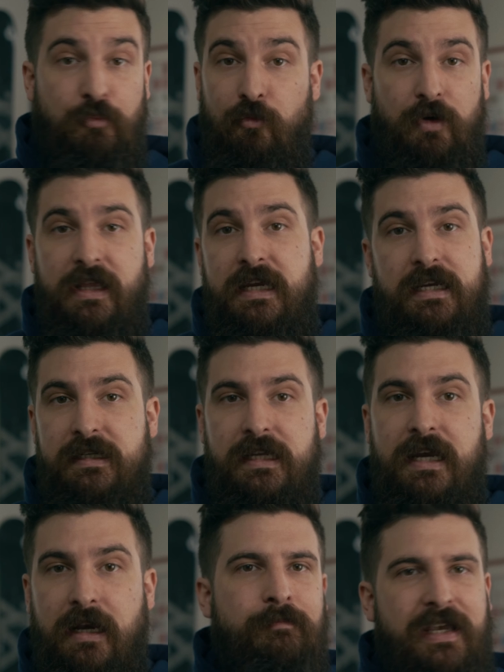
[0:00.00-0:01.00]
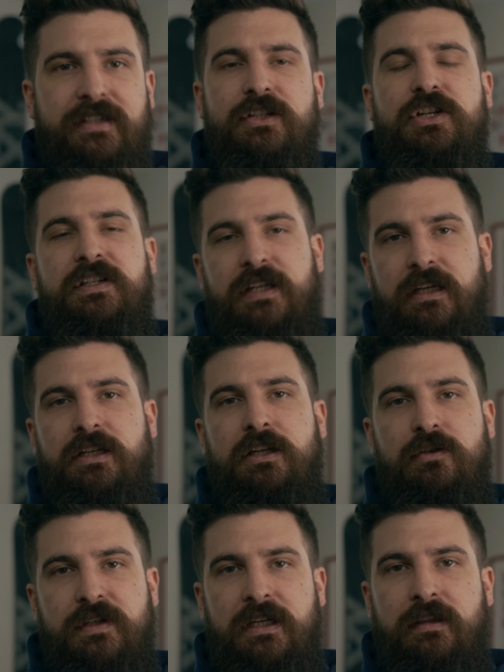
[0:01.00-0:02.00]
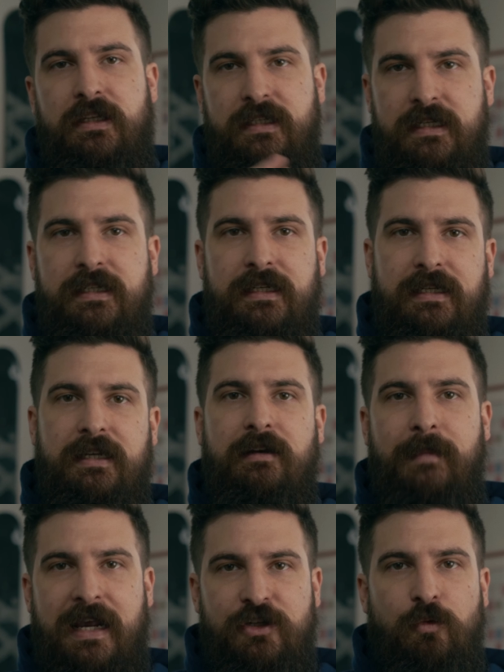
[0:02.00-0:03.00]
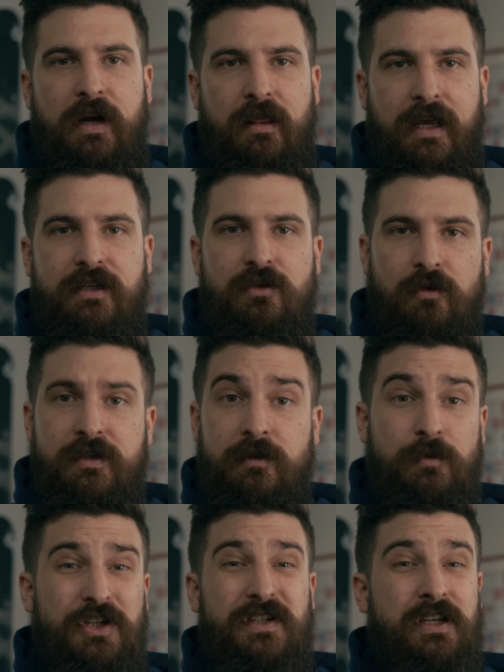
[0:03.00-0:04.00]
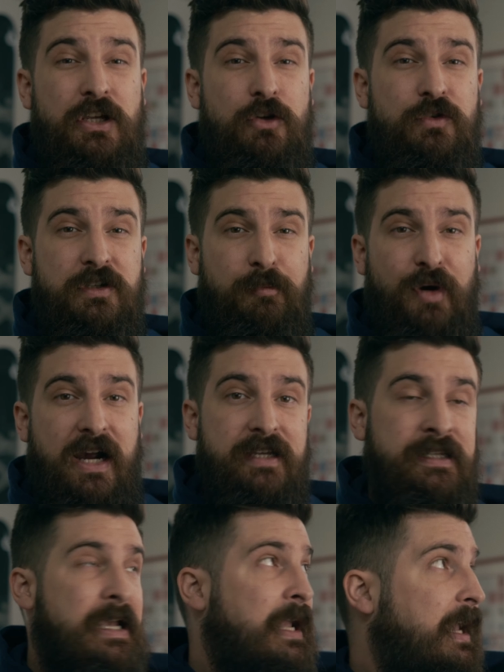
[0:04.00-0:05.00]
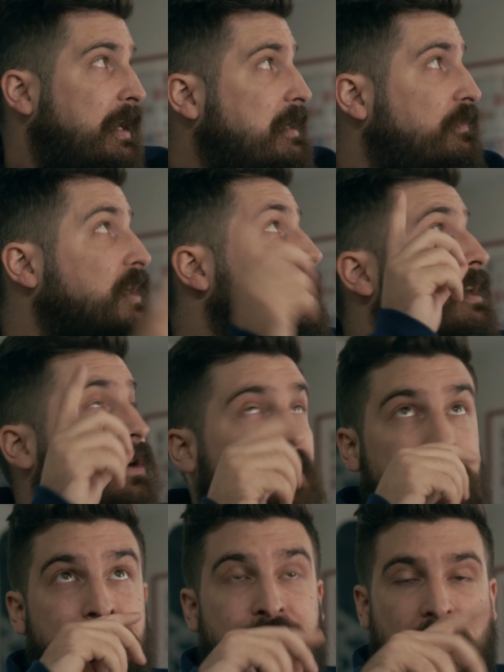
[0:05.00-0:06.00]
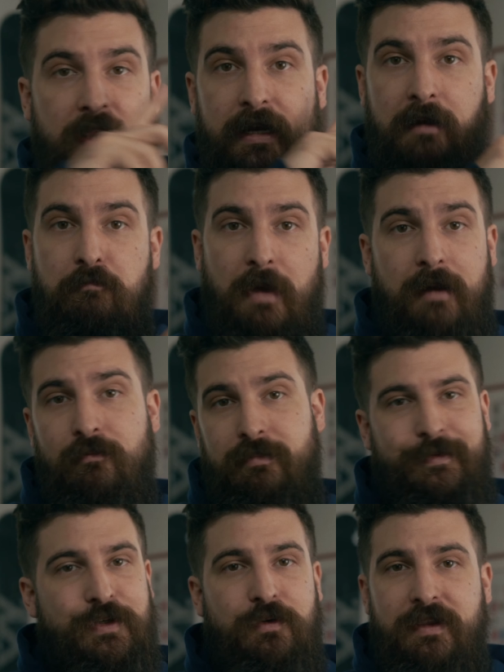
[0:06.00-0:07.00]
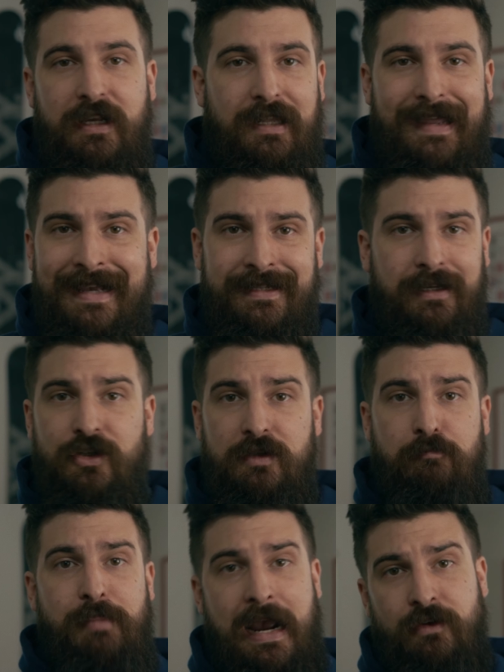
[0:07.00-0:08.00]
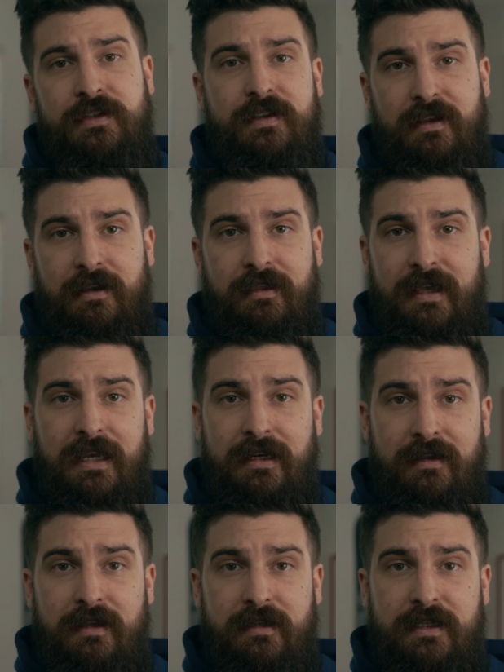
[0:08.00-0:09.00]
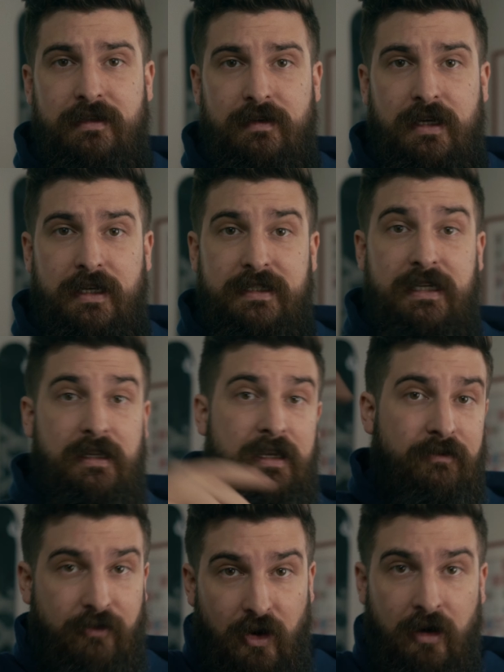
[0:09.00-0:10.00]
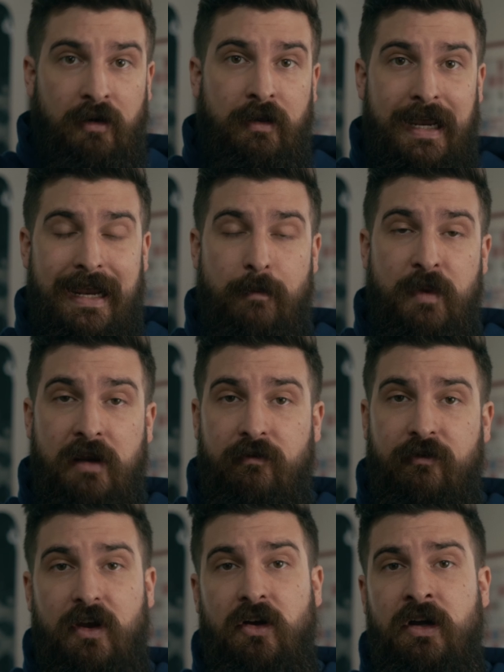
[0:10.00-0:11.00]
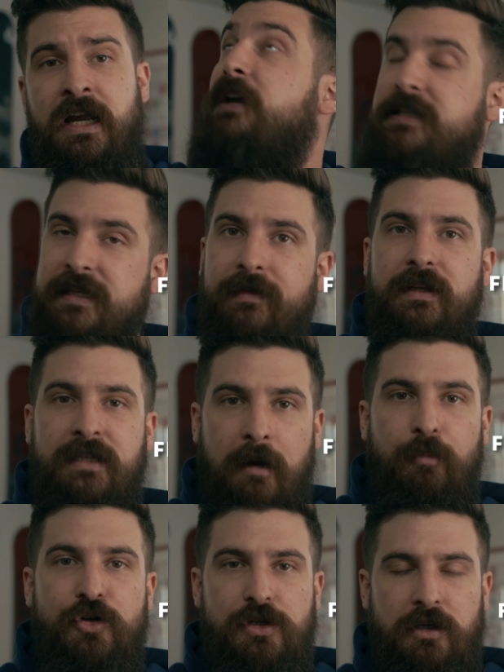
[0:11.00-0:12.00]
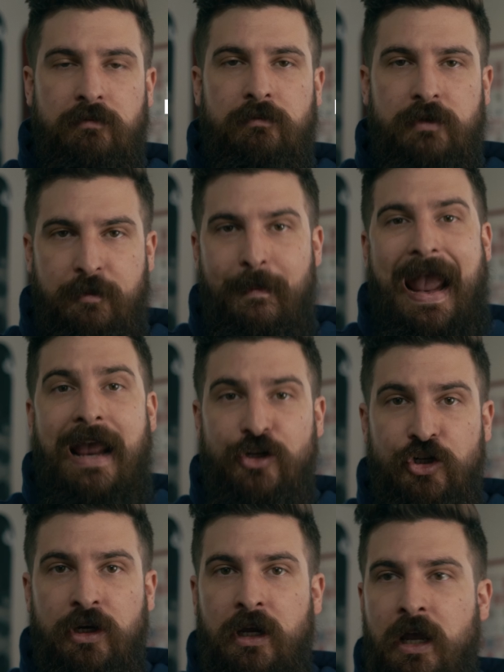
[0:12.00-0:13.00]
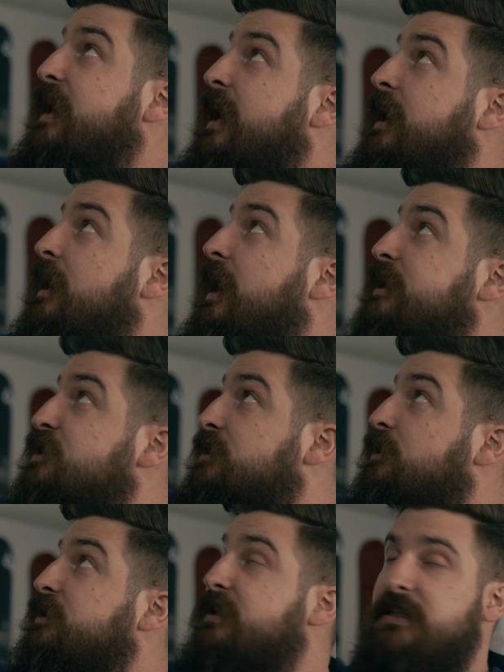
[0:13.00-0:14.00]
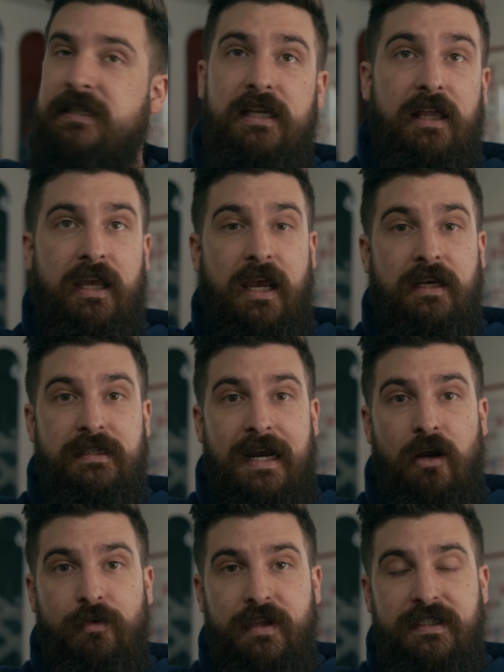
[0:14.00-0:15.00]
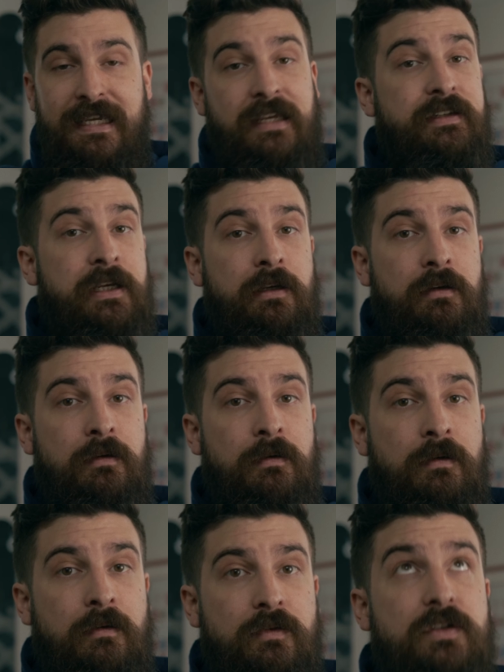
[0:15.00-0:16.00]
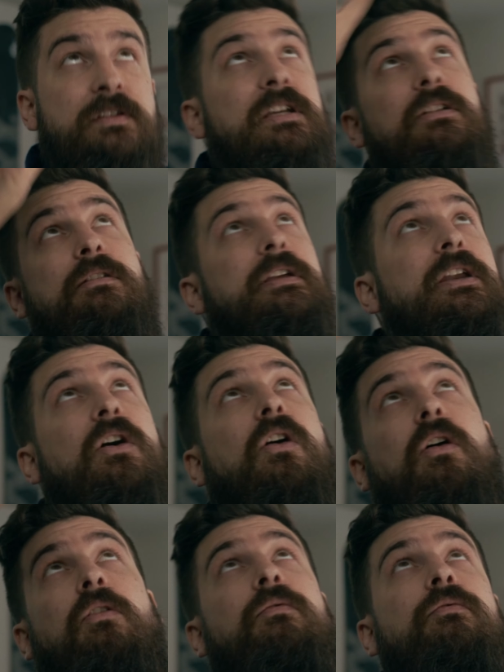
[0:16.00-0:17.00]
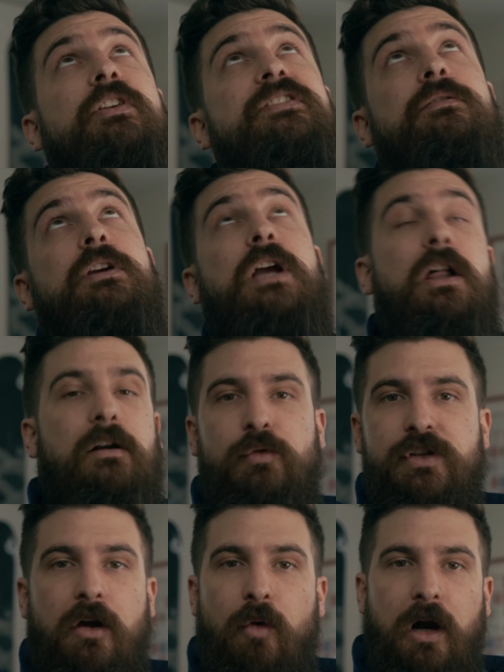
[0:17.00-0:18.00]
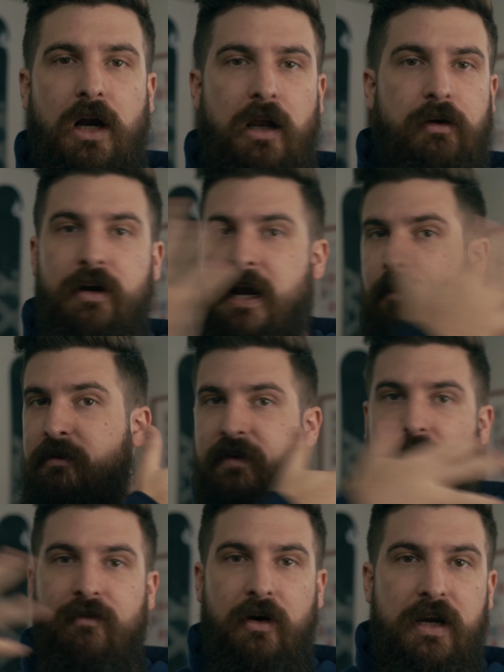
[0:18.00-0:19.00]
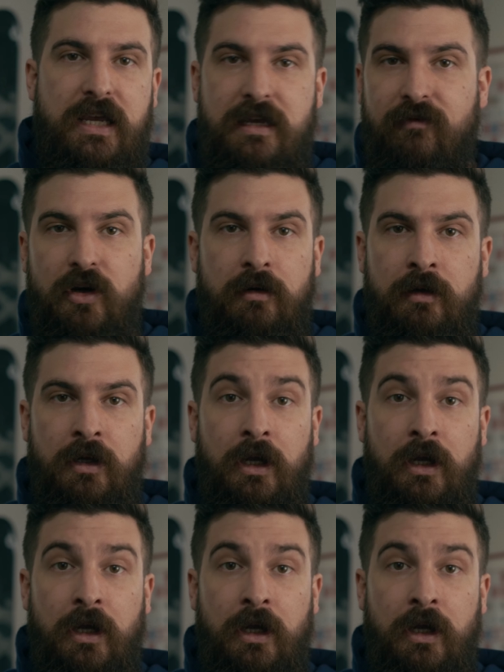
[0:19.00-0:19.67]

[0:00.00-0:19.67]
really easily. Best to just stick to using the CCT to match the white light sources, which isn't a huge surprise. And even here, like I'm doing the classic, just bounce the thing into this ceiling for ambient fill. I set the temperature to match. Then I just looked at the ceiling and dialed the tint till the color was all one color. Now we've got a very even